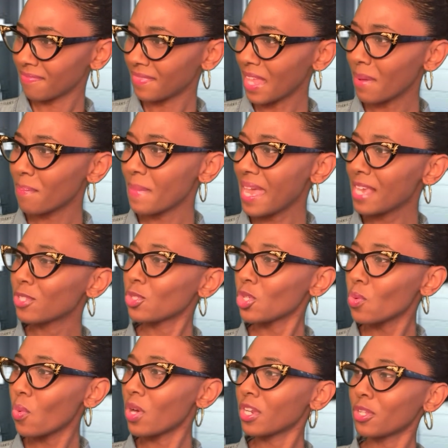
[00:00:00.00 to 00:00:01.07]
that makes
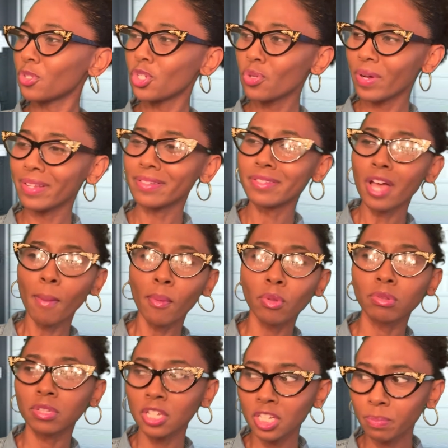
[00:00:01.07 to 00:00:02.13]
you want to do a
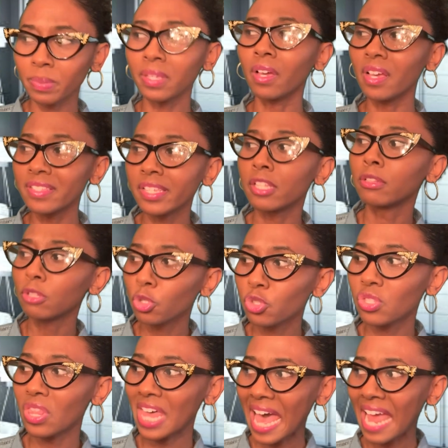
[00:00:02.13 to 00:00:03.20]
double look because he looks
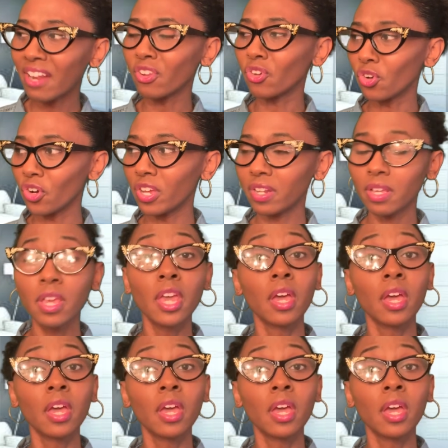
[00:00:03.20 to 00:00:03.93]
that good.